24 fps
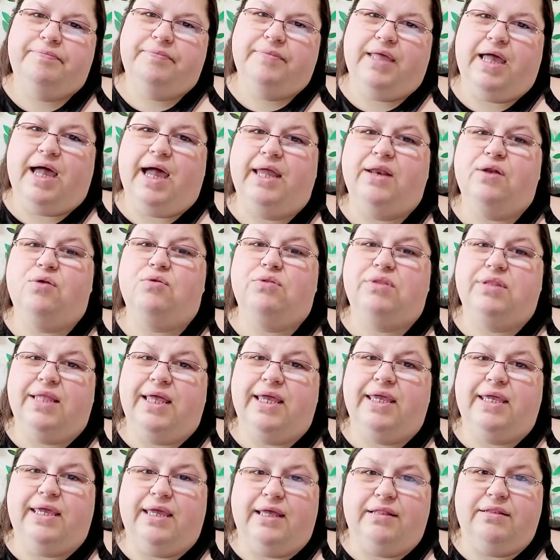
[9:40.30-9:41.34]
I don't
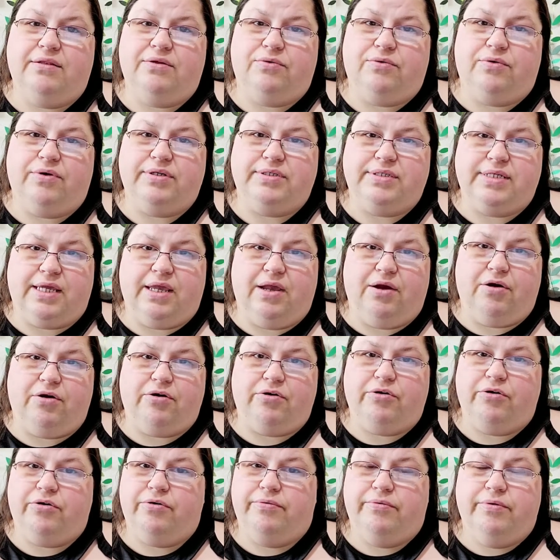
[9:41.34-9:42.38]
like Eleanor as a
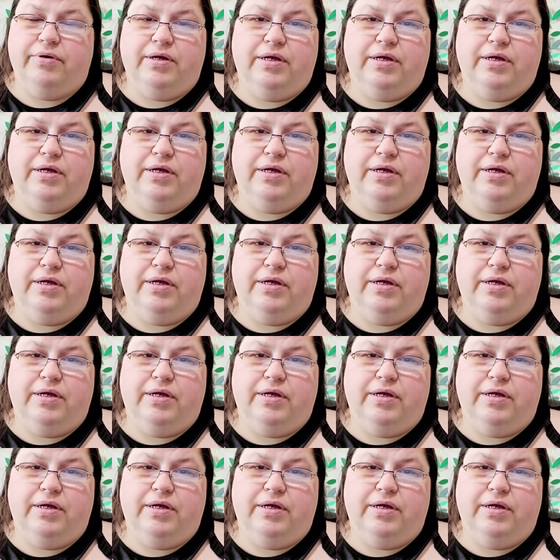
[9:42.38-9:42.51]
character.